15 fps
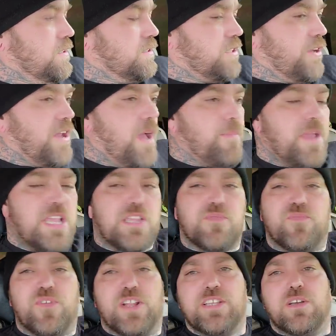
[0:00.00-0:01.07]
They're not making
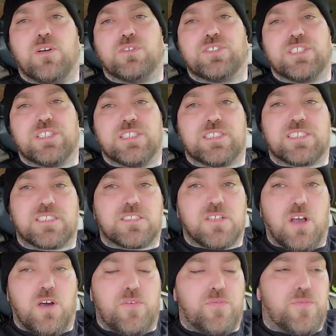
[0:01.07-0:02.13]
videos of this
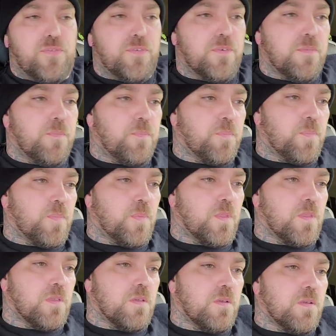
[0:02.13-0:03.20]
stuff.
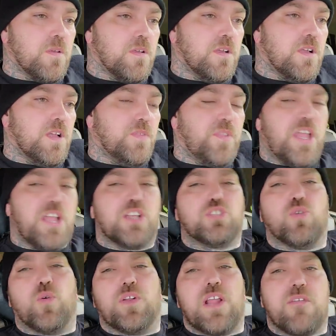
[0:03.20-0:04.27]
They're
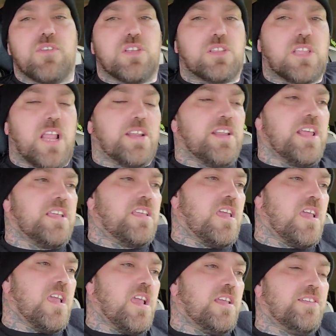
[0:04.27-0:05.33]
doing everything they
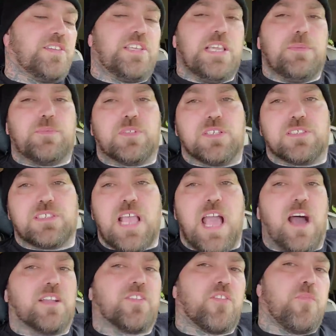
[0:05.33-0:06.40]
can to keep this
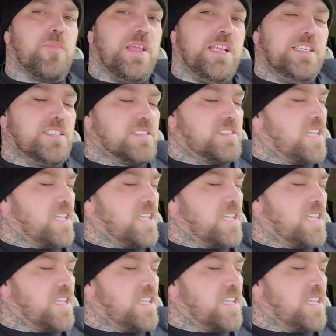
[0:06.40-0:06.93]
out of the media's